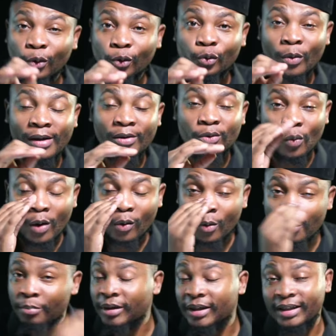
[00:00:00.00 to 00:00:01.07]
those who are
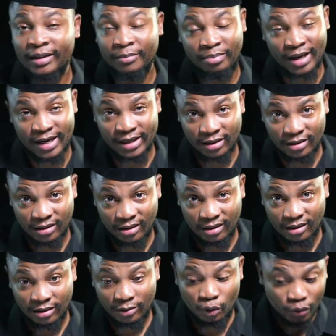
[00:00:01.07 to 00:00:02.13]
completely blind
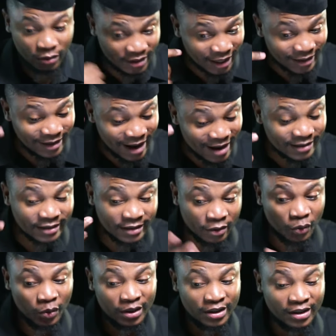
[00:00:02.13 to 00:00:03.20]
to start
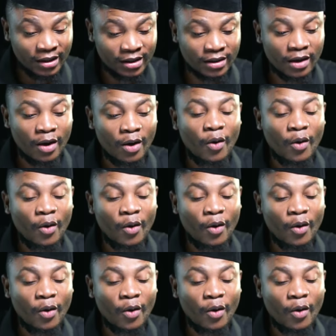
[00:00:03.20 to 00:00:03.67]
asking questions.